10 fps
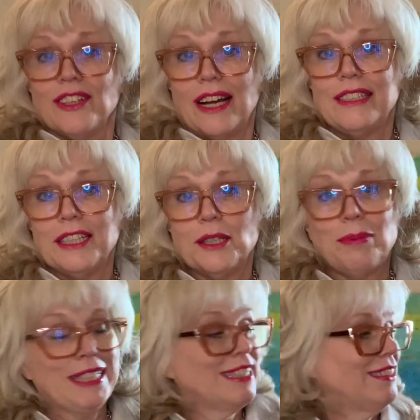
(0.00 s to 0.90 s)
on here
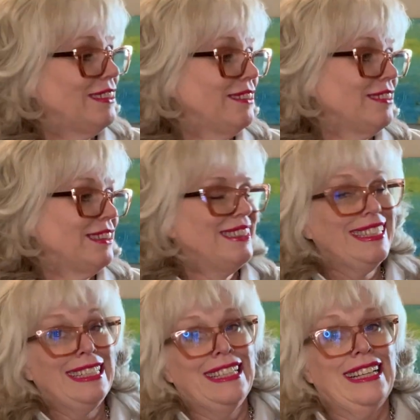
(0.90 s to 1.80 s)
because
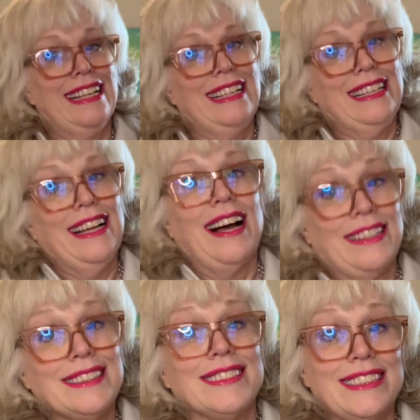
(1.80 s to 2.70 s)

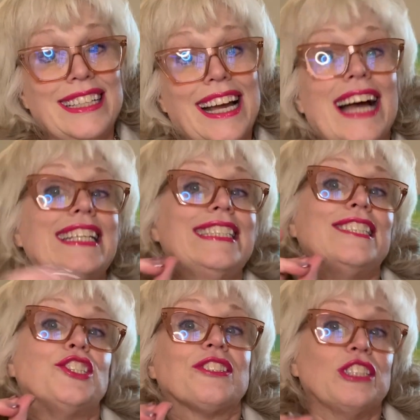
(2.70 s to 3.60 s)
honestly, I need to
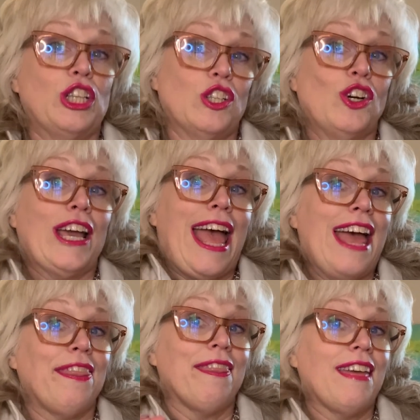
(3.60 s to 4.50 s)
just look
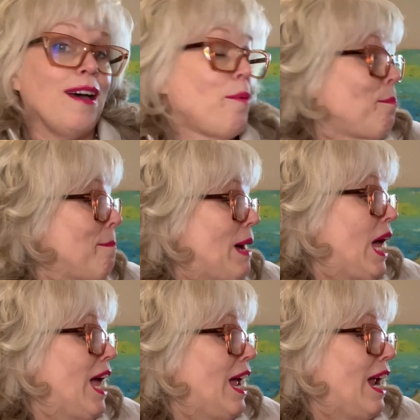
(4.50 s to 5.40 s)
at them
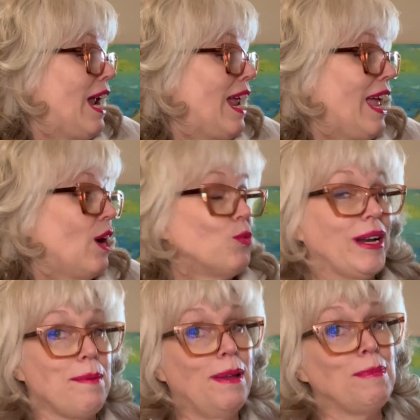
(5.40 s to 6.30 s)
when
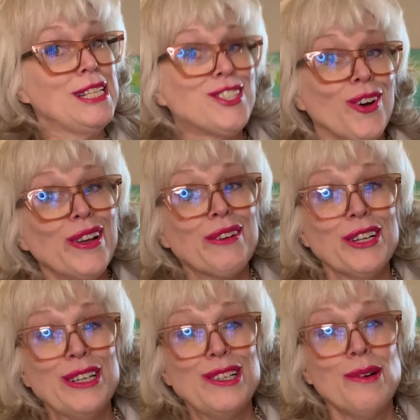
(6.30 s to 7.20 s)
I'm in my sewing
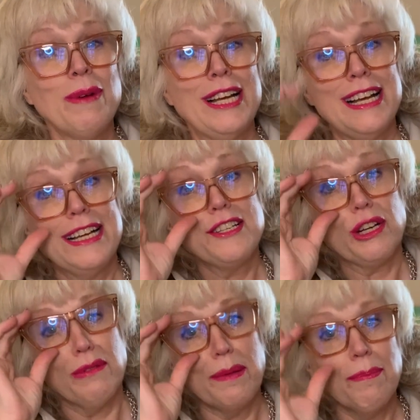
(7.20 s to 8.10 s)
room to
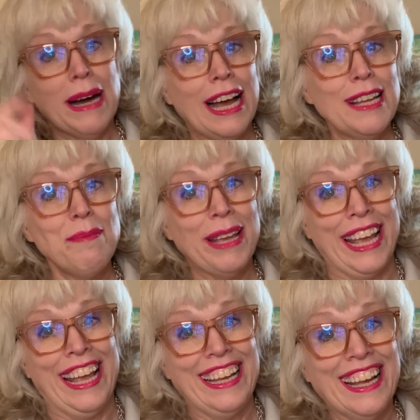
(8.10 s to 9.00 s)
remind
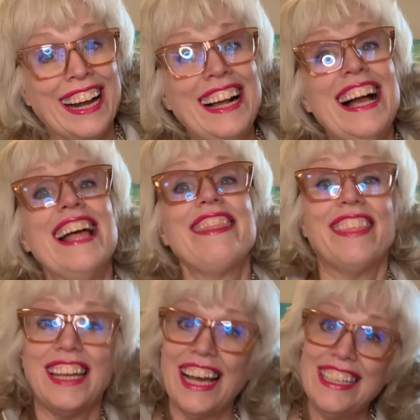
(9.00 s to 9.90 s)
me
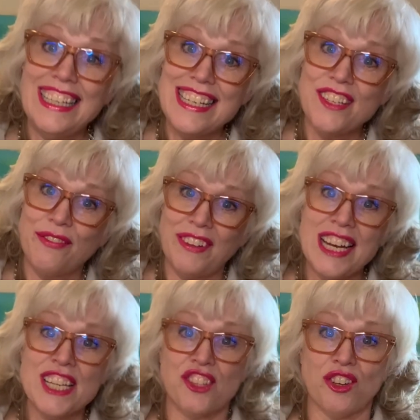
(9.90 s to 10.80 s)
that I need to
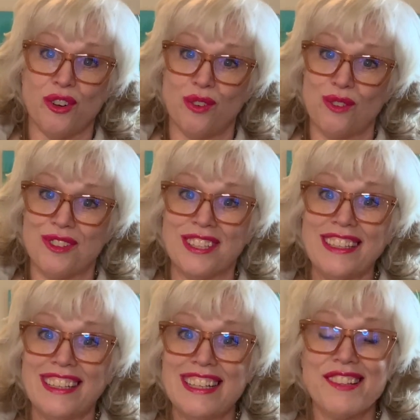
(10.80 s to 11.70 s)
finish those
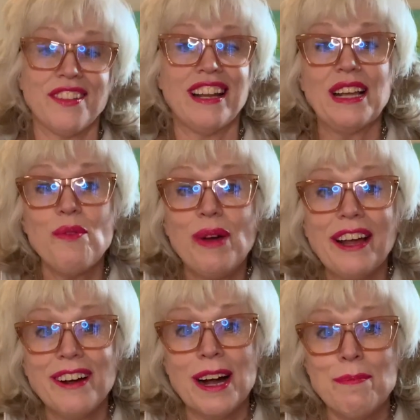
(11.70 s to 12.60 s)
so that I can wear
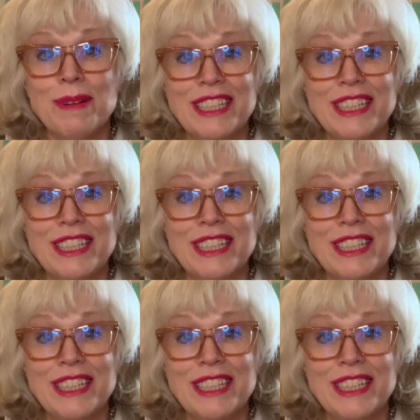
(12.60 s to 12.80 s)
them.